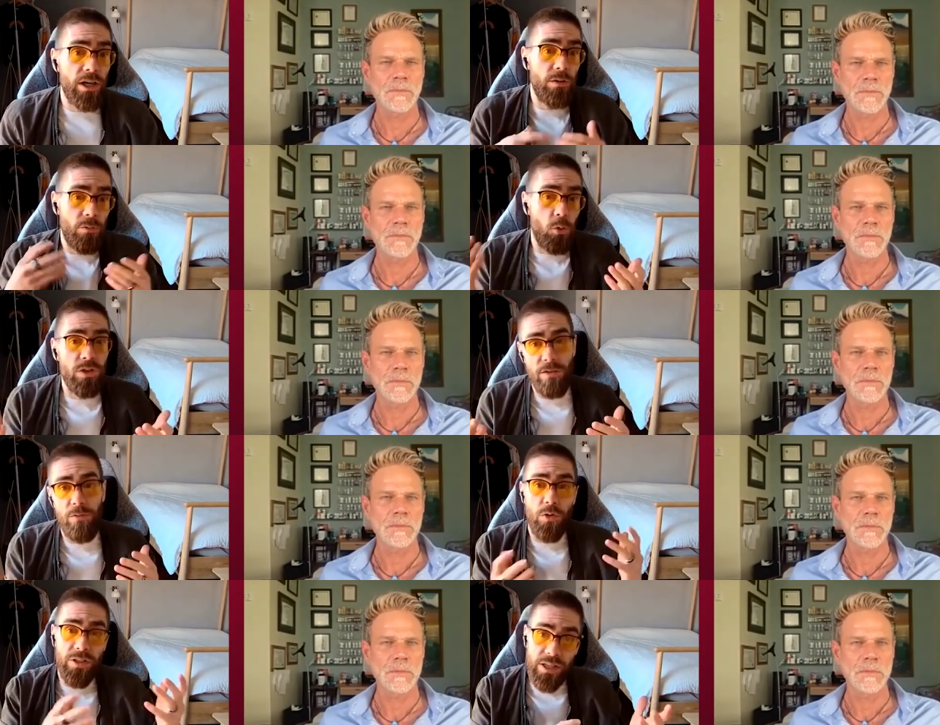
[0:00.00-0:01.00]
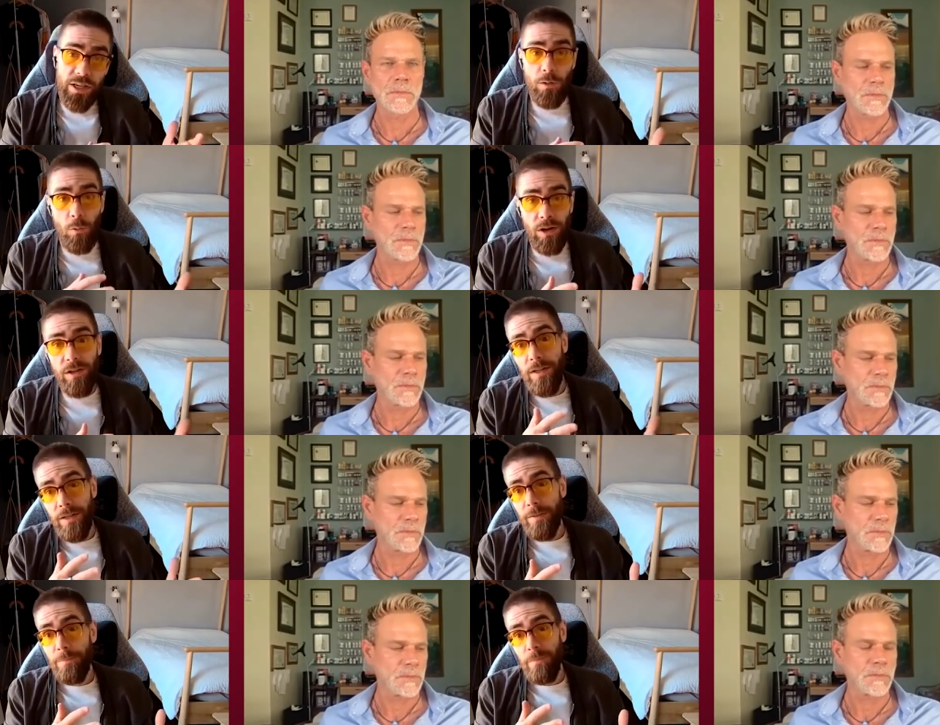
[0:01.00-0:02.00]
Speaker 1: And of course, if you're sick, well,
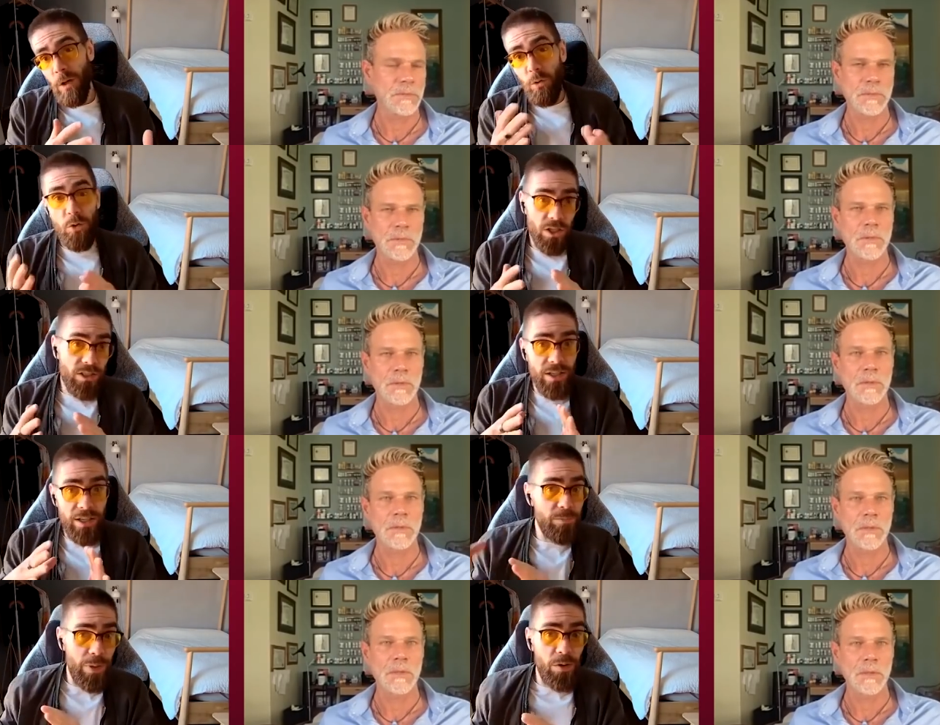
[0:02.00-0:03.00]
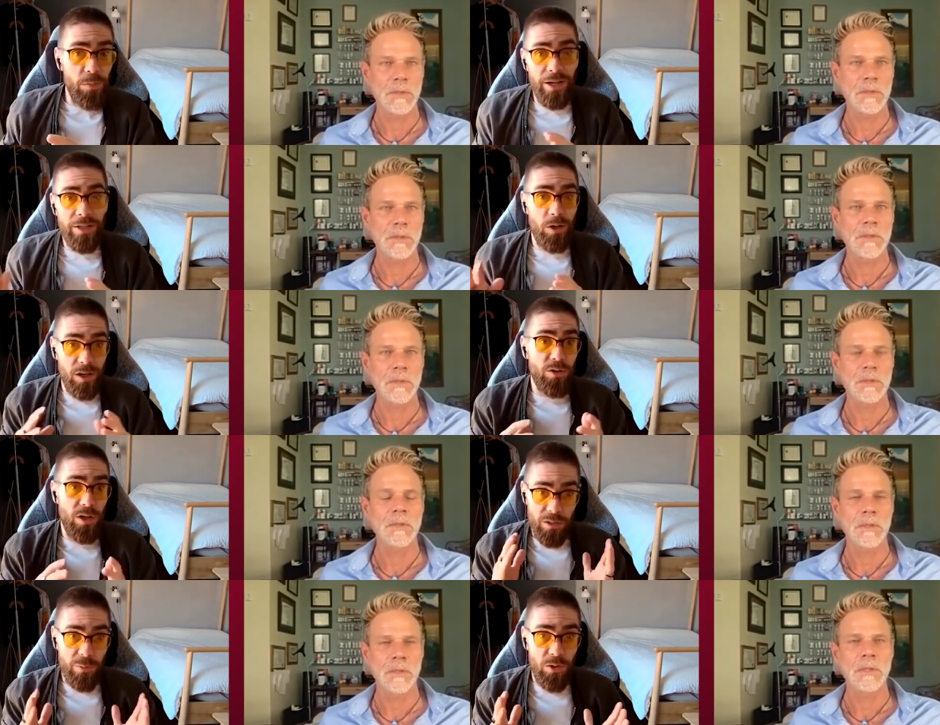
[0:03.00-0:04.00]
who doesn't need better
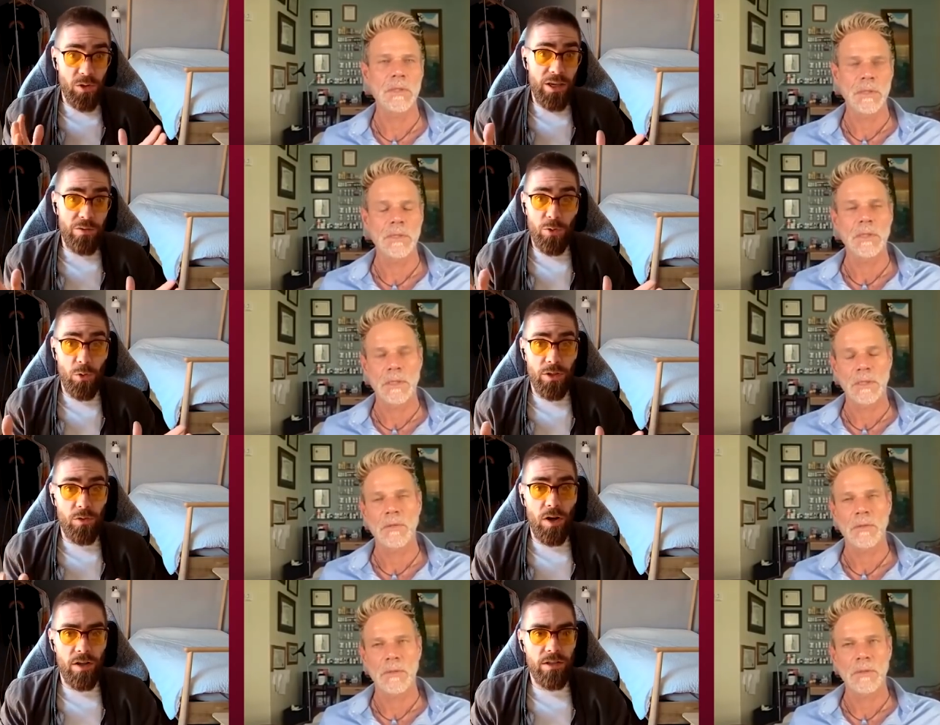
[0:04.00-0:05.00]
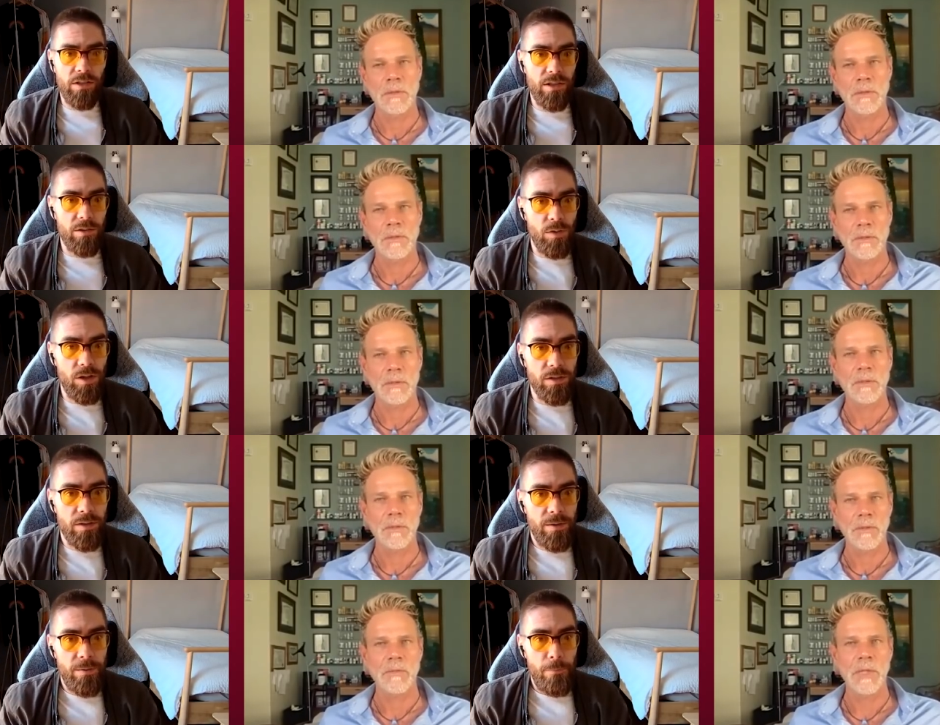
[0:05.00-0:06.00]
mitochondria, especially if you're in chronic disease, right?
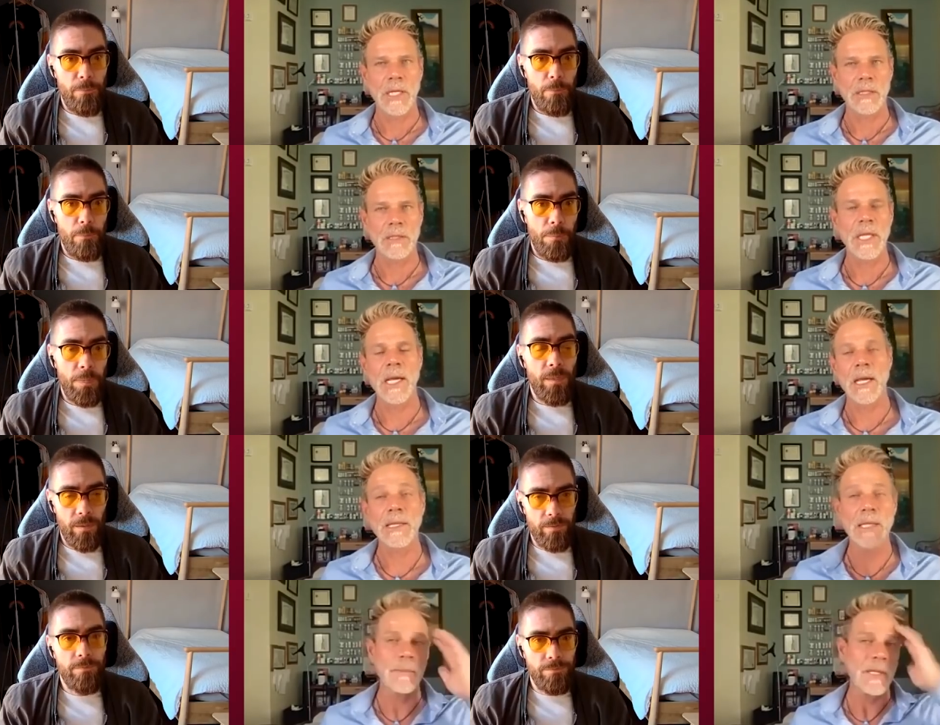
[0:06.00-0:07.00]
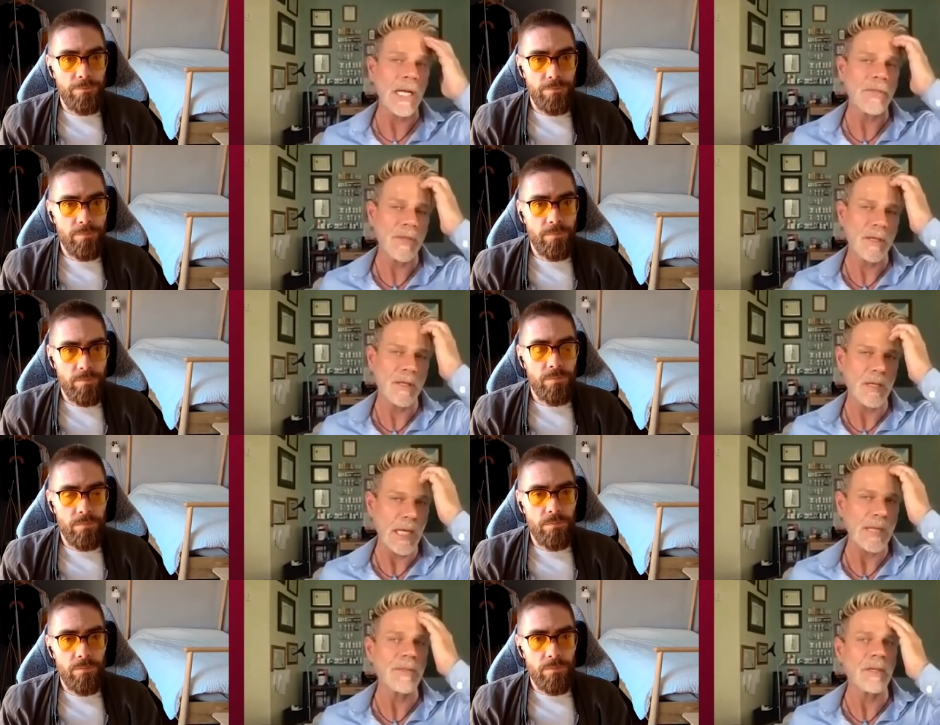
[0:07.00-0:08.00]
Speaker 2: Right. Yeah. I, I mean, I think
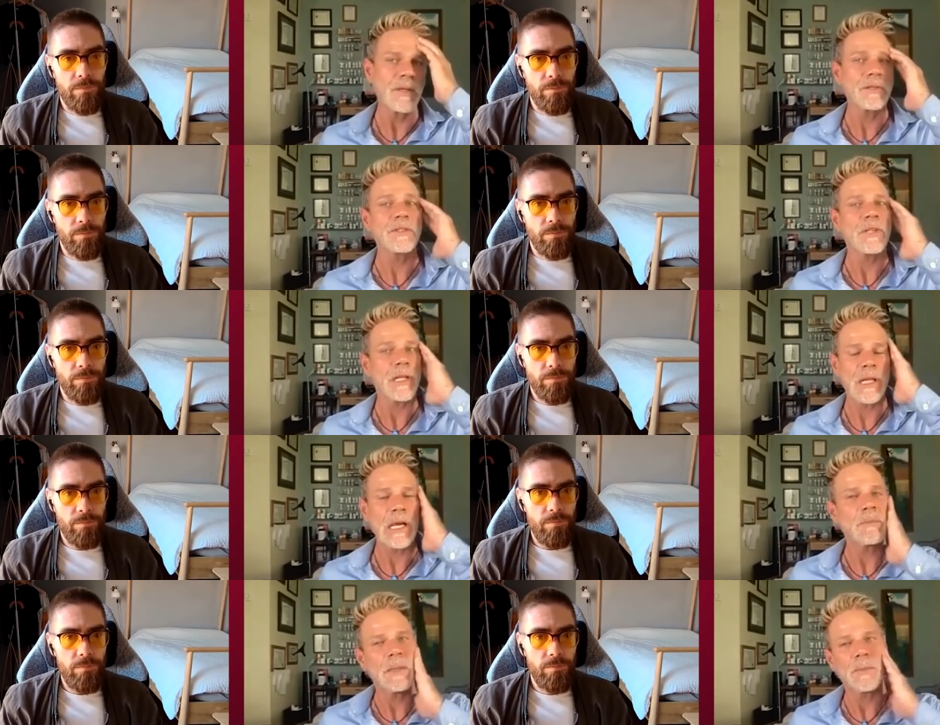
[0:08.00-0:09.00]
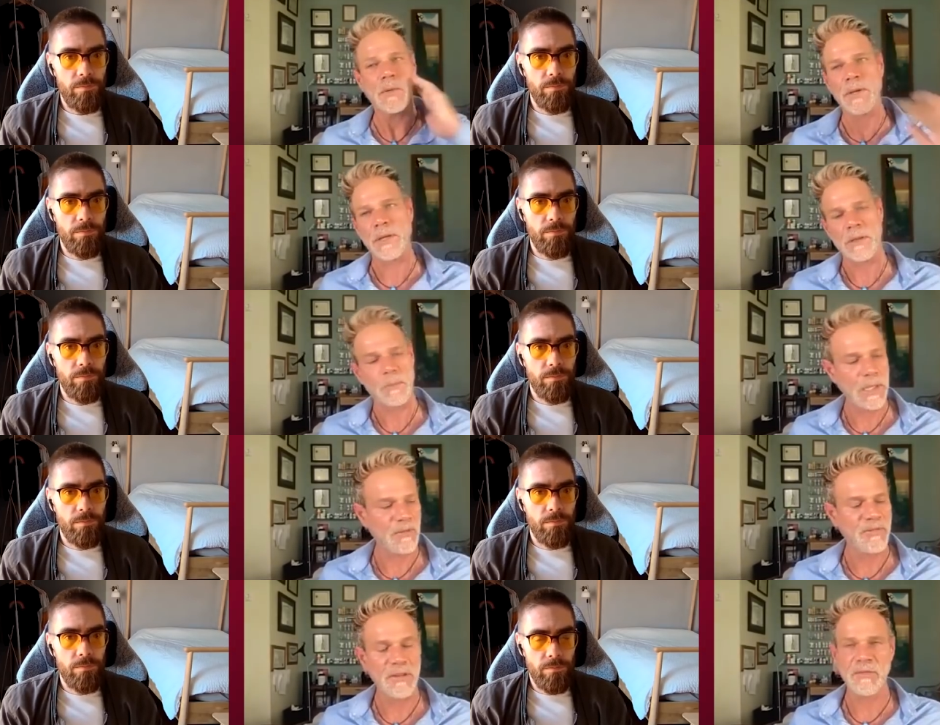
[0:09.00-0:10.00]
I think there's a lot of people that could
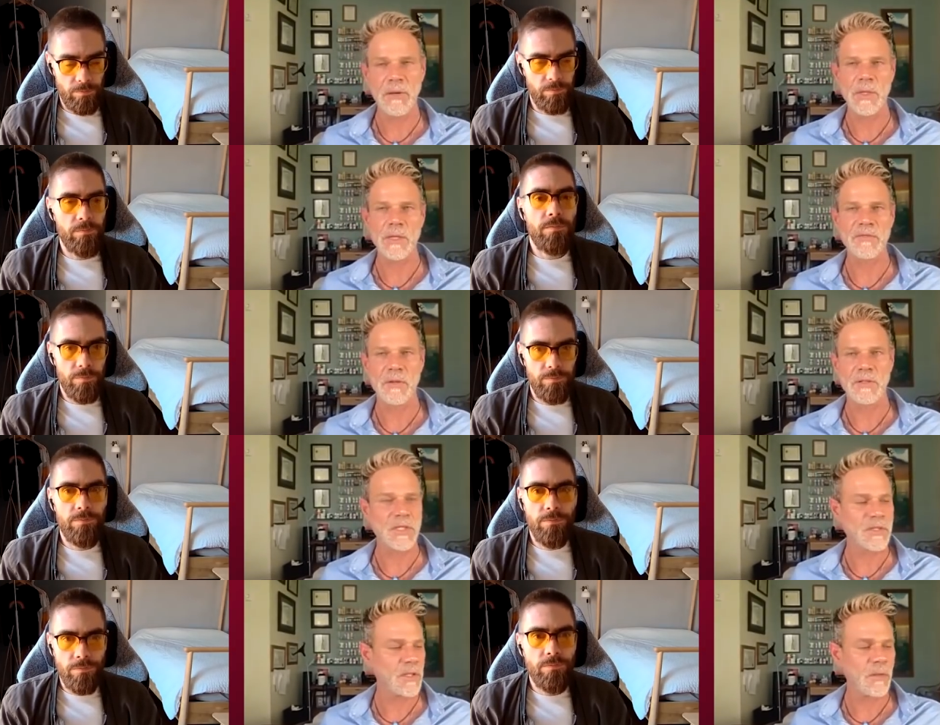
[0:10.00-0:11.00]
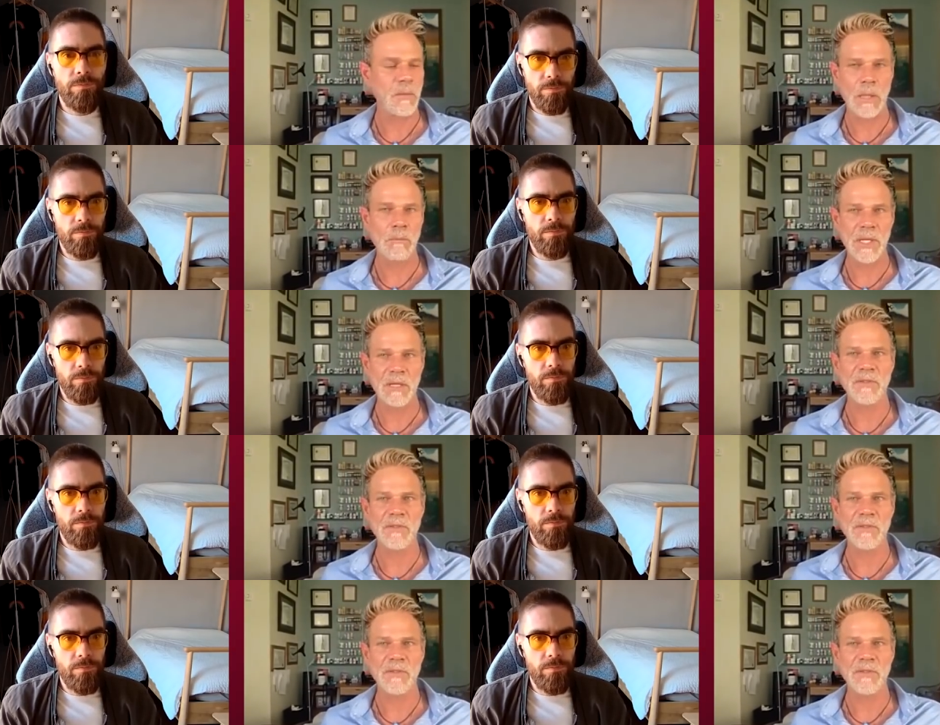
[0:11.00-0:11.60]
benefit from it for just a, a big